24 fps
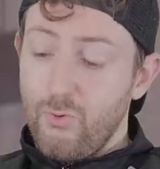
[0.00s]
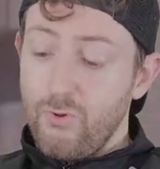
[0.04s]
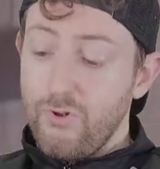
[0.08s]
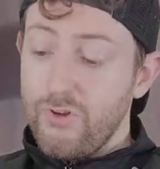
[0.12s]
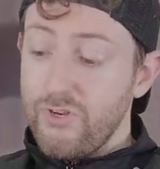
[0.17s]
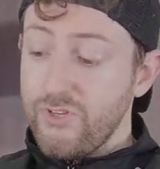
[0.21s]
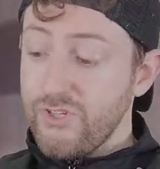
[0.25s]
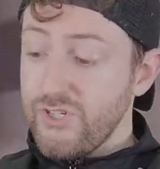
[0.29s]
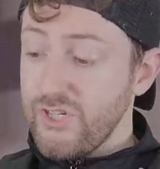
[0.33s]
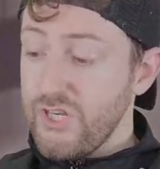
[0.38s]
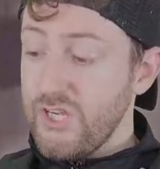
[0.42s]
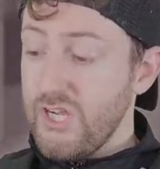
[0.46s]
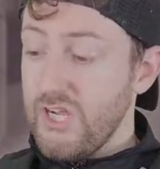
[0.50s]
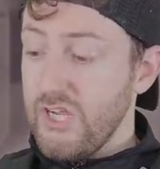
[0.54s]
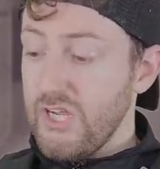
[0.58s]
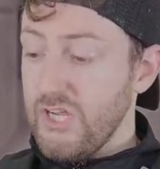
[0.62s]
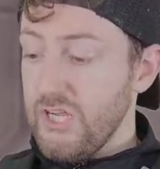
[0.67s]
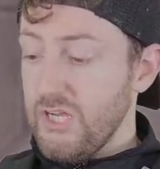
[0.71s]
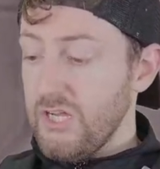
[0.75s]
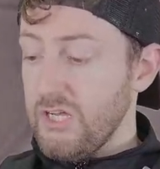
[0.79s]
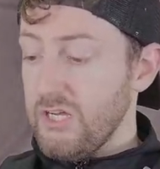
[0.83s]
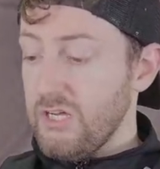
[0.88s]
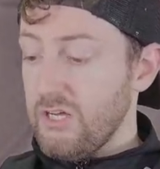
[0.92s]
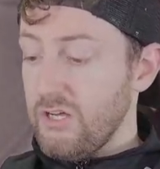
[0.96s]
orange
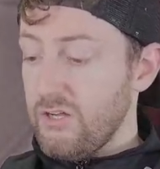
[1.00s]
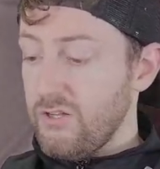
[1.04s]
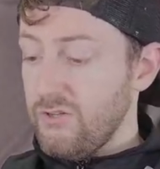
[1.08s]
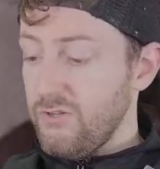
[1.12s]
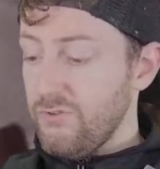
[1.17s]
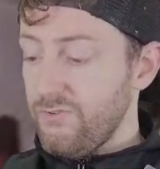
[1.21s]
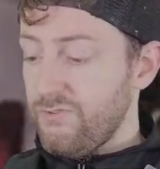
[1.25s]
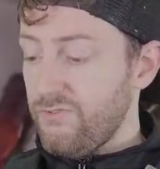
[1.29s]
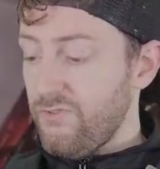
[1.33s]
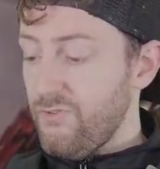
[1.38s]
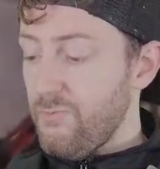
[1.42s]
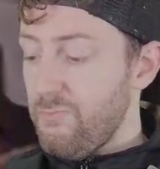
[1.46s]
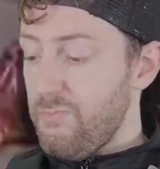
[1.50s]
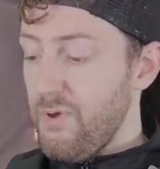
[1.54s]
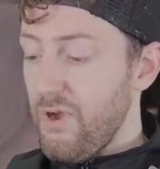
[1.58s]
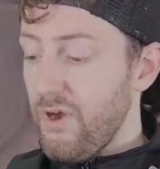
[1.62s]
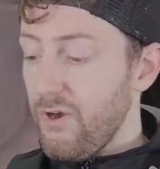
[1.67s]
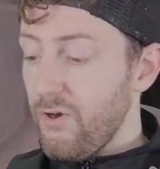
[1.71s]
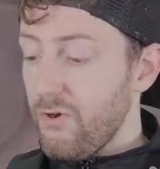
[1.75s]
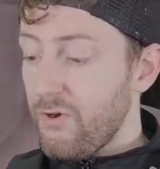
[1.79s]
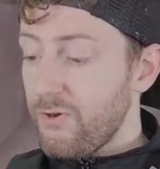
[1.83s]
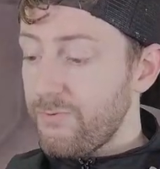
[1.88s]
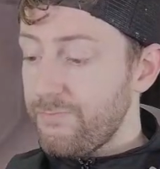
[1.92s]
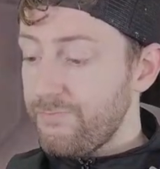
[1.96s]
close to the
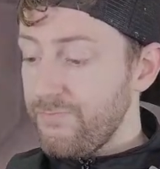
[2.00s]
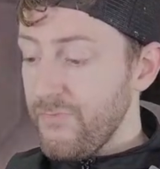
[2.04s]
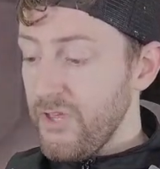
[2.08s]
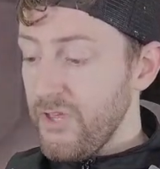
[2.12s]
barrel.